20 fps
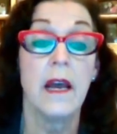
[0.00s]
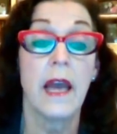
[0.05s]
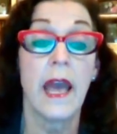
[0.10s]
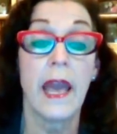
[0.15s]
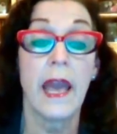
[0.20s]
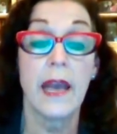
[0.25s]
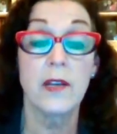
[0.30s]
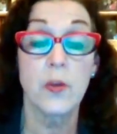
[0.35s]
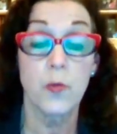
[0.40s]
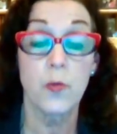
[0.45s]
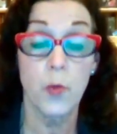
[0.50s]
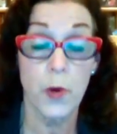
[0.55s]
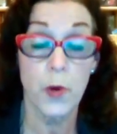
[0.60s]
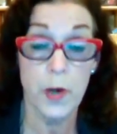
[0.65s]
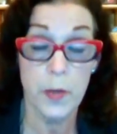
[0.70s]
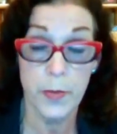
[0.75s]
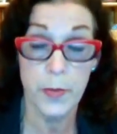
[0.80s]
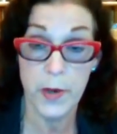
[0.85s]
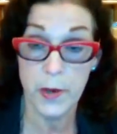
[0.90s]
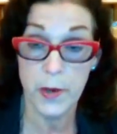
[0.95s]
and
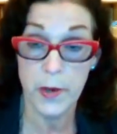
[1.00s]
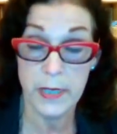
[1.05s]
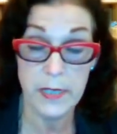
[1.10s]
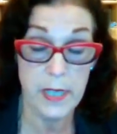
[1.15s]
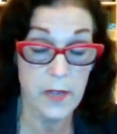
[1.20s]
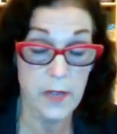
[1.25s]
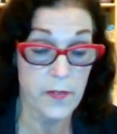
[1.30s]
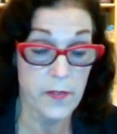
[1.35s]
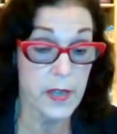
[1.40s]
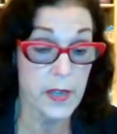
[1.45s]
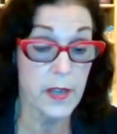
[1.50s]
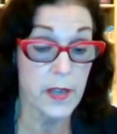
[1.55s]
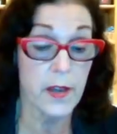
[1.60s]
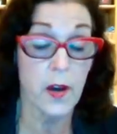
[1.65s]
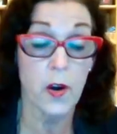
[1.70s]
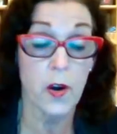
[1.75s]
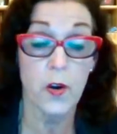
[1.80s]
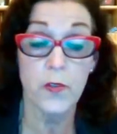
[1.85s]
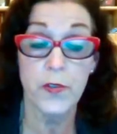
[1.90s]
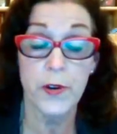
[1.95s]
work productivity
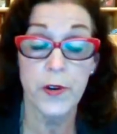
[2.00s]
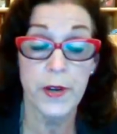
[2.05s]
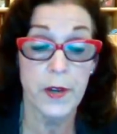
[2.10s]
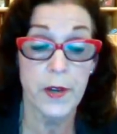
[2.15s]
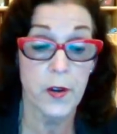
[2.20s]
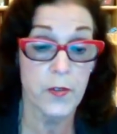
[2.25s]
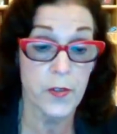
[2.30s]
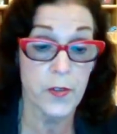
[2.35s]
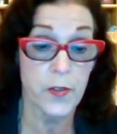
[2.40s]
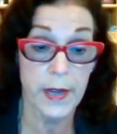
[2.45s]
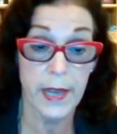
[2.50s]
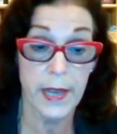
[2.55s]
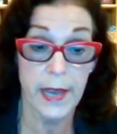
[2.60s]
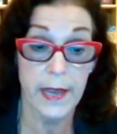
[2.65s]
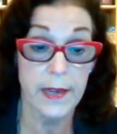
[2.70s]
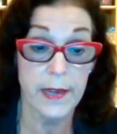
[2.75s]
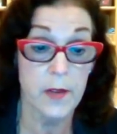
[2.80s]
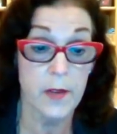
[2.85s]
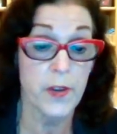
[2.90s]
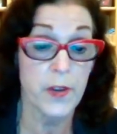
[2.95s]
over and over
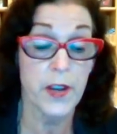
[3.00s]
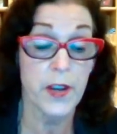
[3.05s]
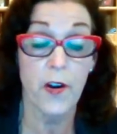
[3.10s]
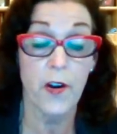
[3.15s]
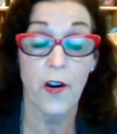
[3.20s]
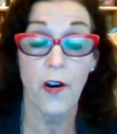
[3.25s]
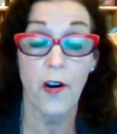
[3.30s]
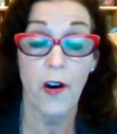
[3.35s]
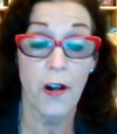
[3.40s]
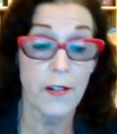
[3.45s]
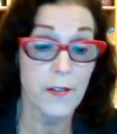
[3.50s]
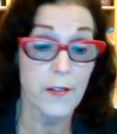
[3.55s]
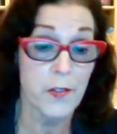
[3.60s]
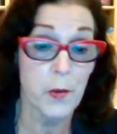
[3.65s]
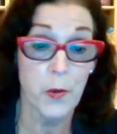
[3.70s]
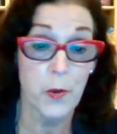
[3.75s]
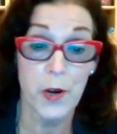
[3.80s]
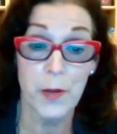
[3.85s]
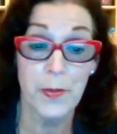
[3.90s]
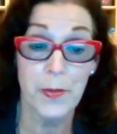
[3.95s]
again, and we are all in the
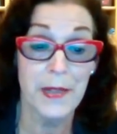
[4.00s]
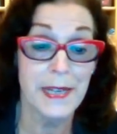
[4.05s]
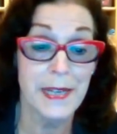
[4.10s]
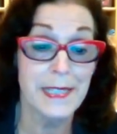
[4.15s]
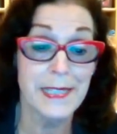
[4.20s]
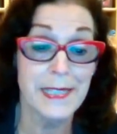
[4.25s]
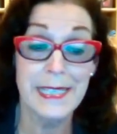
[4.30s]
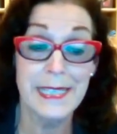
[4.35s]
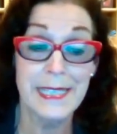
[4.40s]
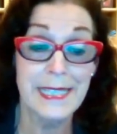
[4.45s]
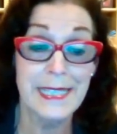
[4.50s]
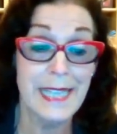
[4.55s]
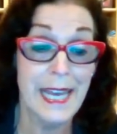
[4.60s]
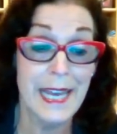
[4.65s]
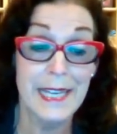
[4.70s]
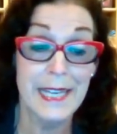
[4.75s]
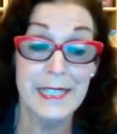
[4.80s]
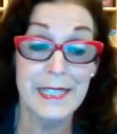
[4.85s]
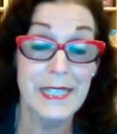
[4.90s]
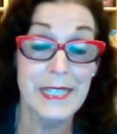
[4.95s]
workplace these
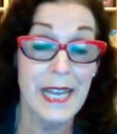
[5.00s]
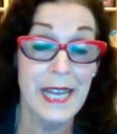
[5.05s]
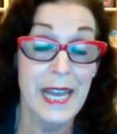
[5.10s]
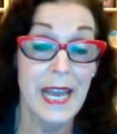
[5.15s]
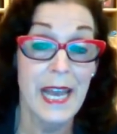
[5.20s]
days.